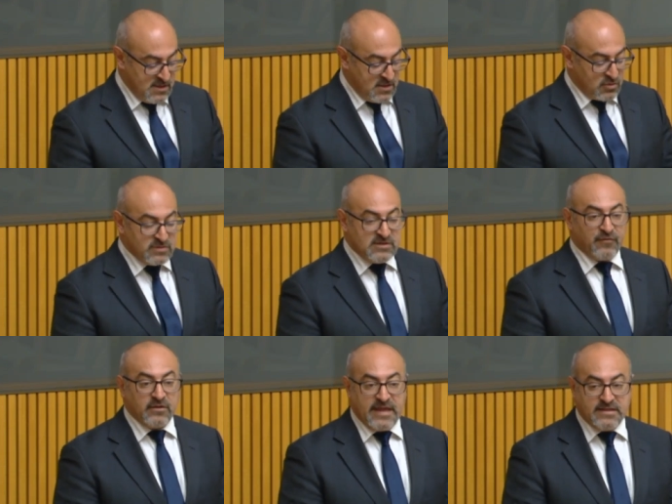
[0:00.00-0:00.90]
through a
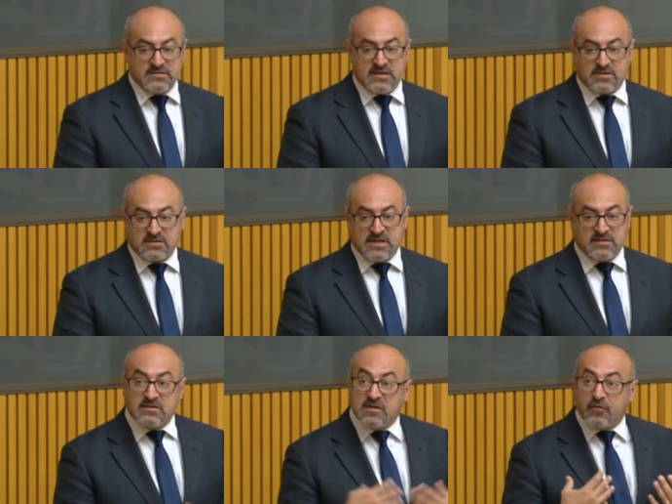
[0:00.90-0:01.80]
different lens, as I said,
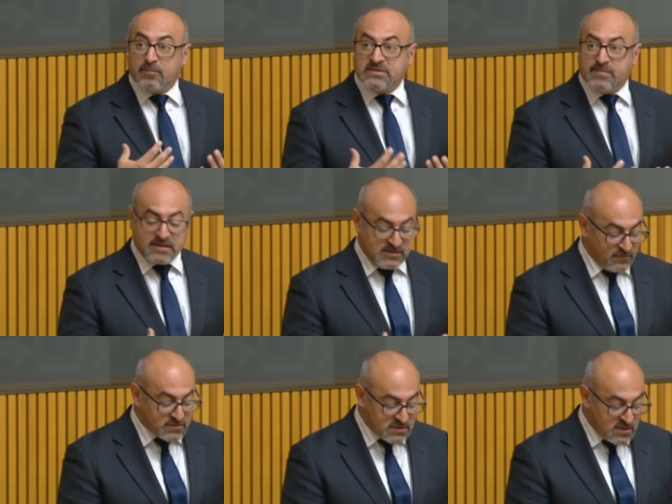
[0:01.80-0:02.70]
the different
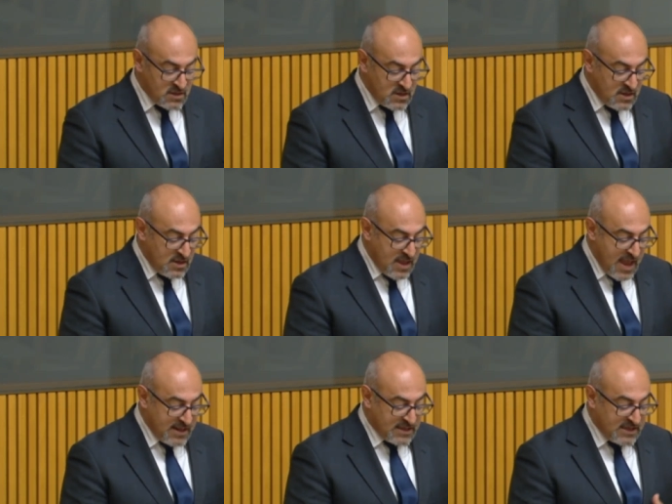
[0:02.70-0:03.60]
perspectives.
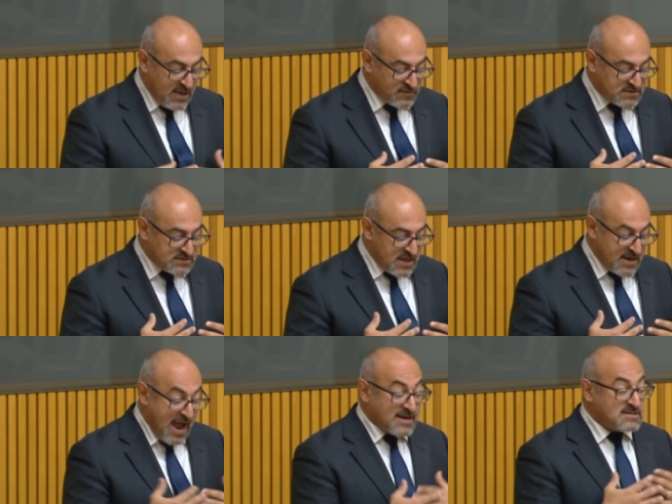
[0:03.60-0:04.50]
And it gives, and
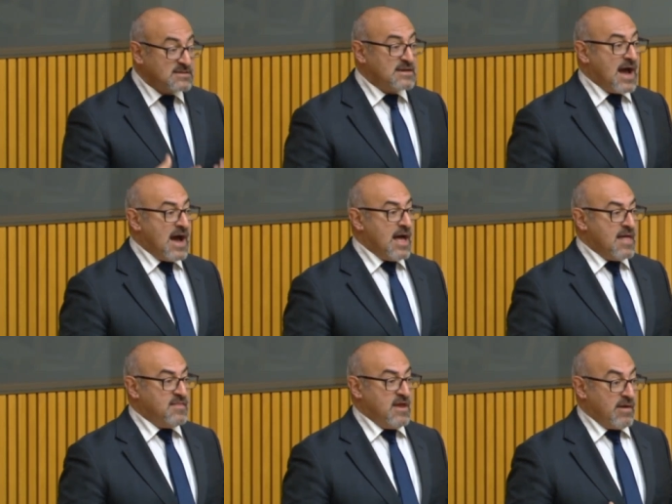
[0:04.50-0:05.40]
artists
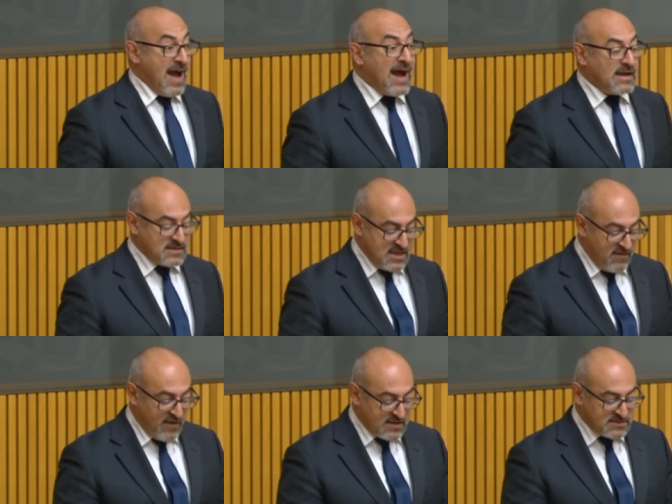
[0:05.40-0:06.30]
and their art give
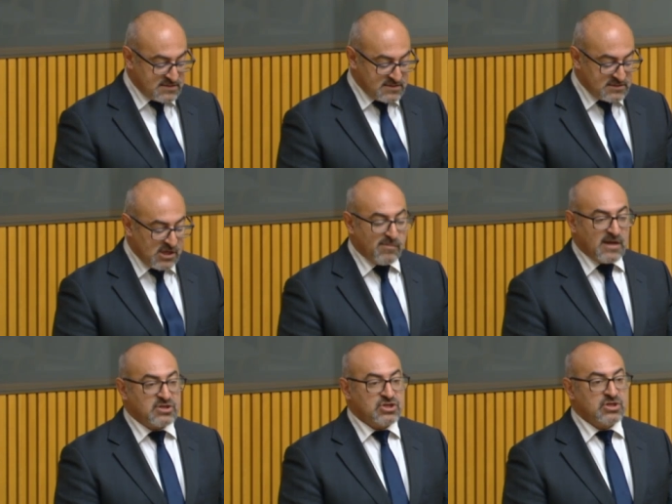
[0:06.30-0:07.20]
us so
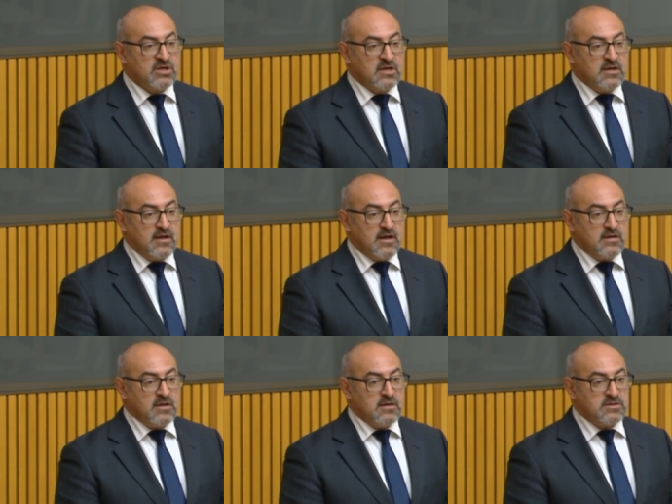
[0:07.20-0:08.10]
much
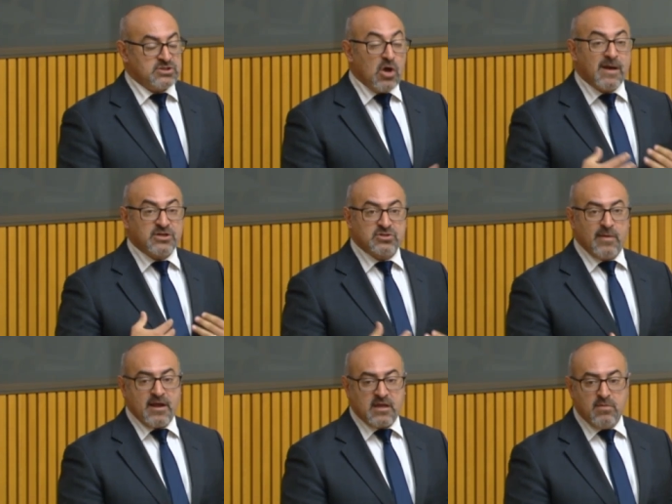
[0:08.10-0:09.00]
to
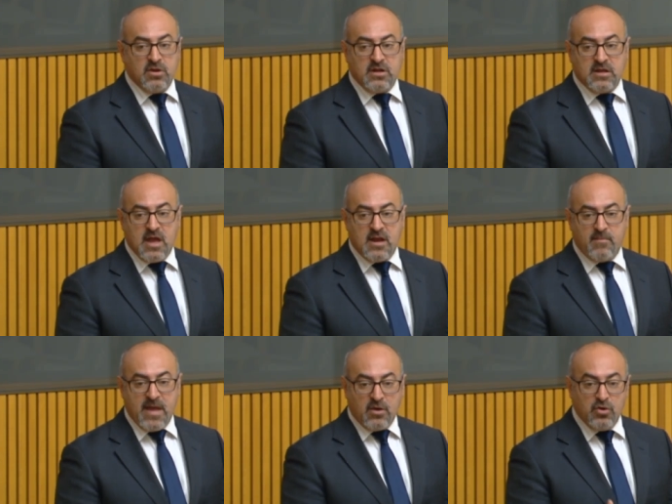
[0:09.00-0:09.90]
our community and
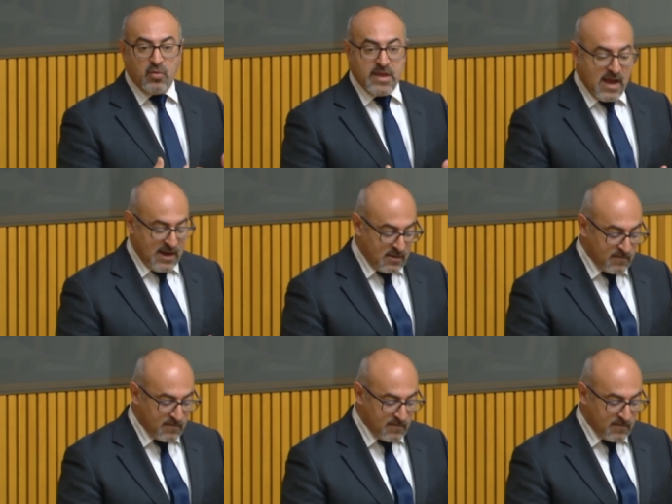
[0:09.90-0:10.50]
about who we are.